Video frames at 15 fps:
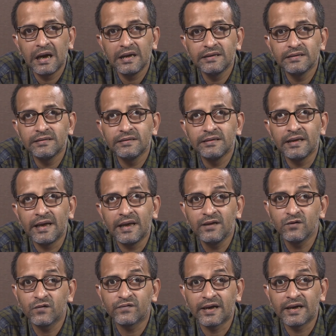And in the
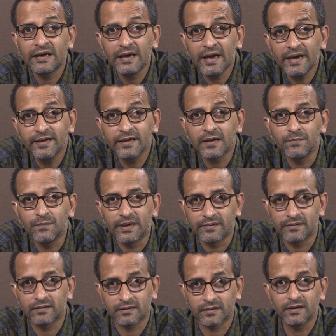age of
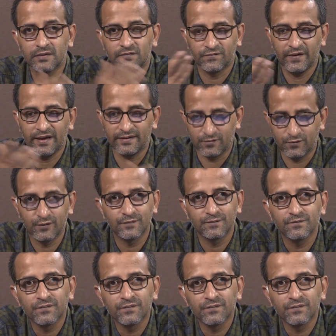enlightenment the third phase